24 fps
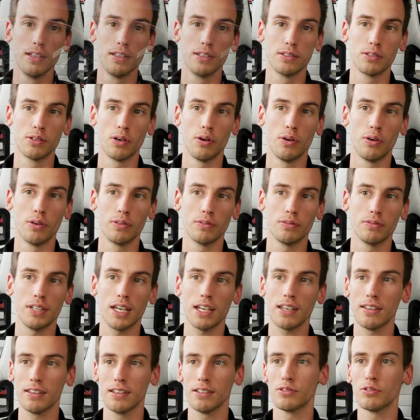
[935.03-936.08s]
So
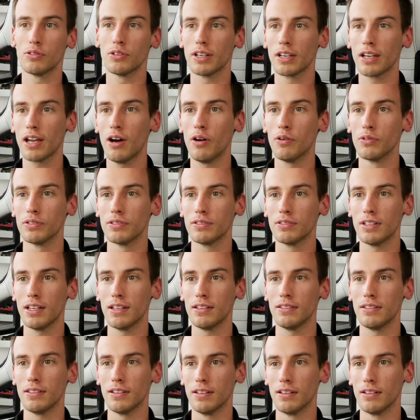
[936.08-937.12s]
taking into account
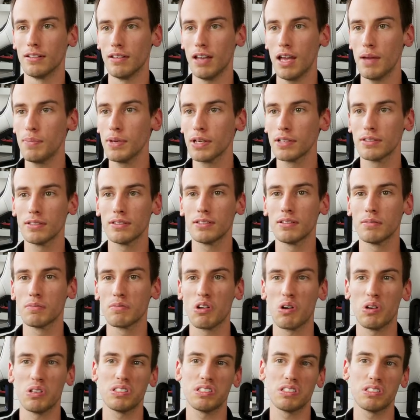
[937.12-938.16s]
that the EPYC system
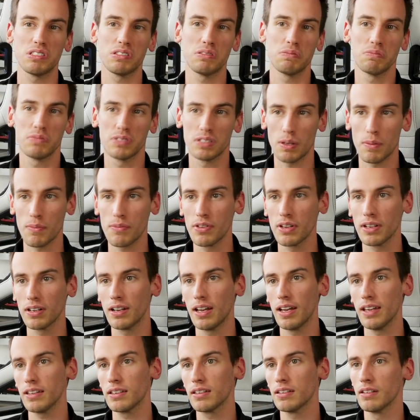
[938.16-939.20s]
costs something
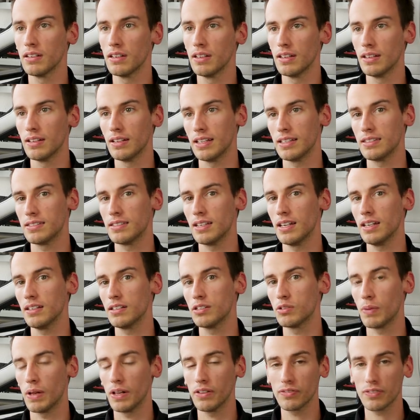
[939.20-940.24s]
like, let's say
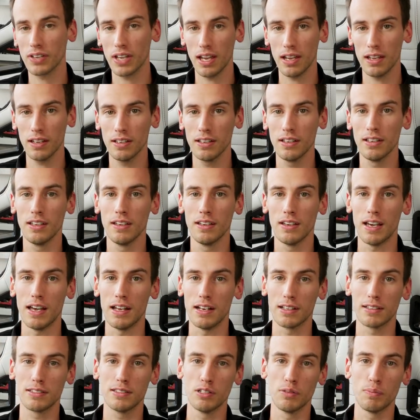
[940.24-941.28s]
12K and
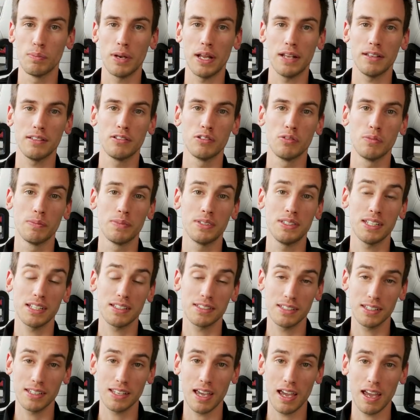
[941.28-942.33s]
Xeon Platinum
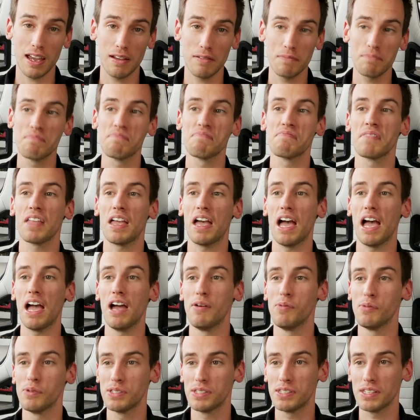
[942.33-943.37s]
60K, I
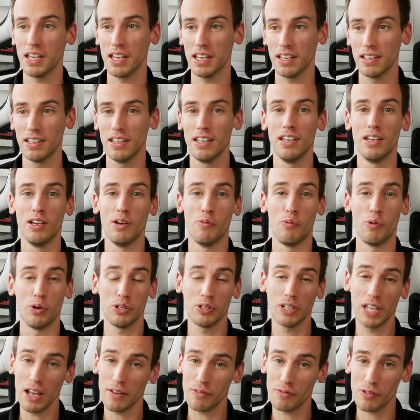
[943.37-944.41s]
would say what you
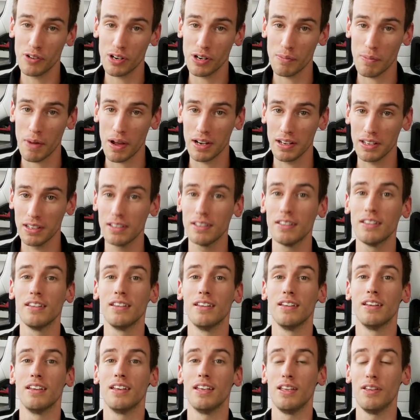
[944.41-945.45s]
get for the money
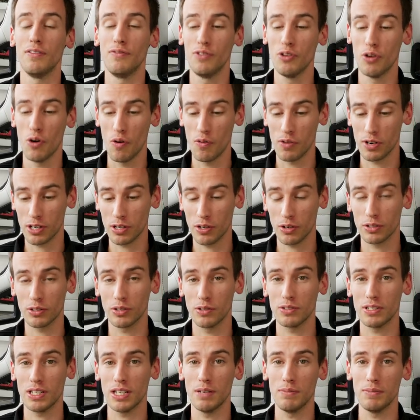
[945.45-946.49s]
if you overclock
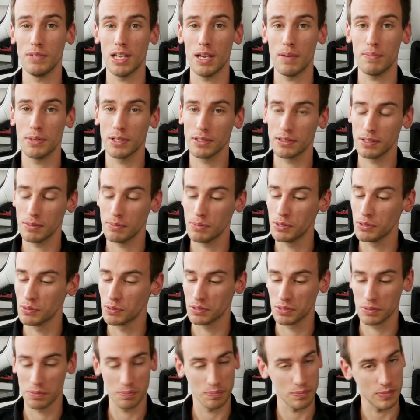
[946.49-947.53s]
those AMD EPYC
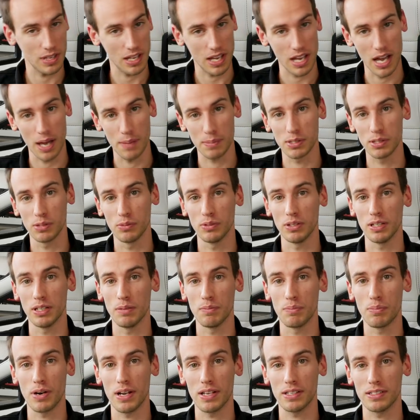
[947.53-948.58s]
CPUs, absolutely
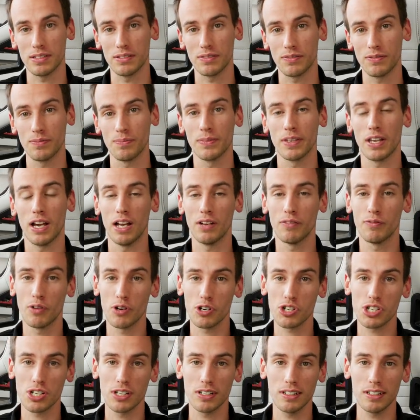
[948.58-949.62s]
impressive.
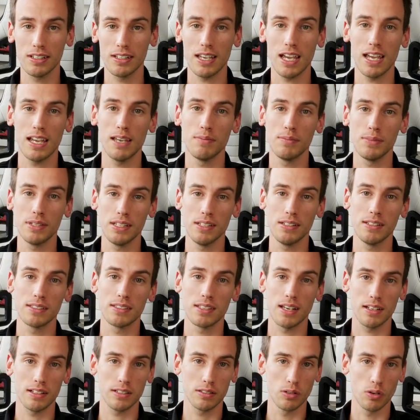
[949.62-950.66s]
Unfortunately, AMD
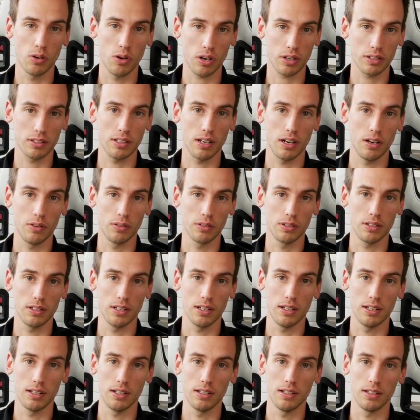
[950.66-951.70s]
decided to lock down
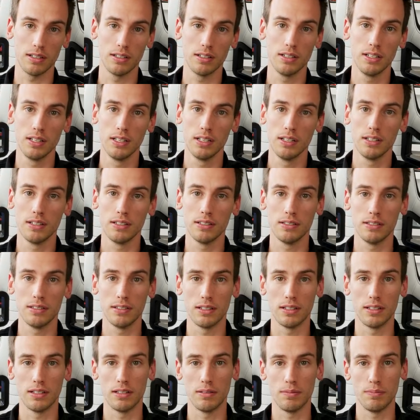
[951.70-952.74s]
uh,
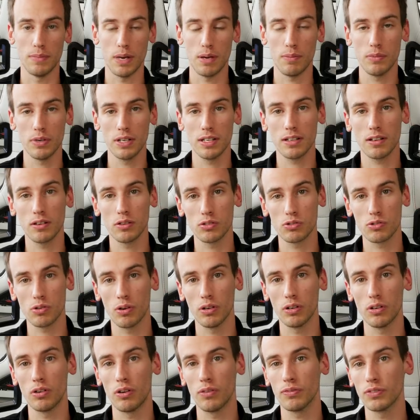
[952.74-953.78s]
the memory
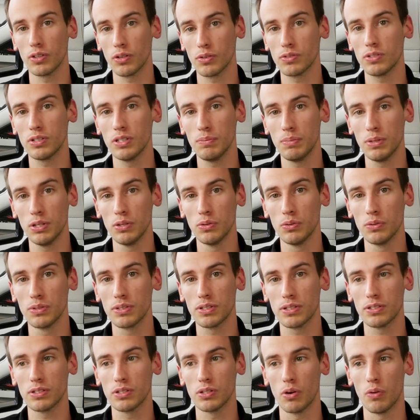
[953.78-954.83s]
controller of those CPUs,
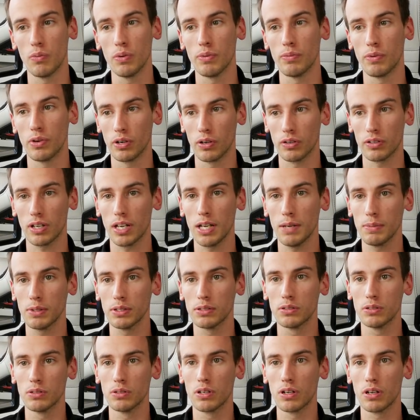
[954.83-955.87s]
so we were not able
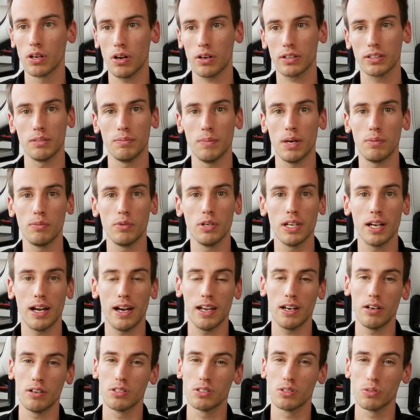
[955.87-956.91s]
to clock the memory
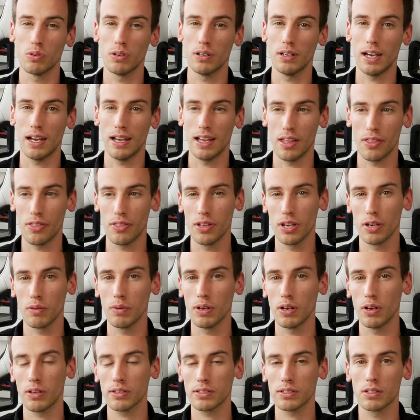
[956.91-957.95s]
higher, so I think
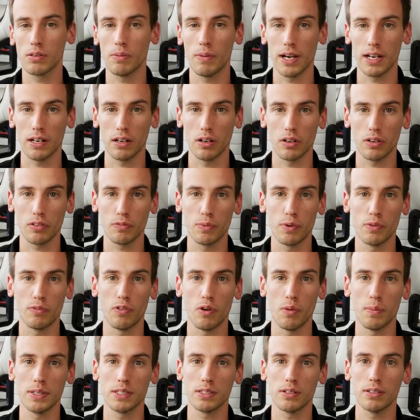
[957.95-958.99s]
we lost quite a lot of
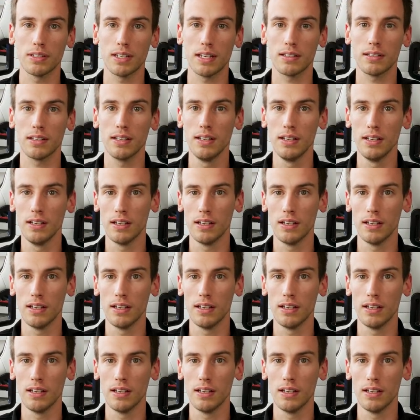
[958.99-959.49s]
performance on that.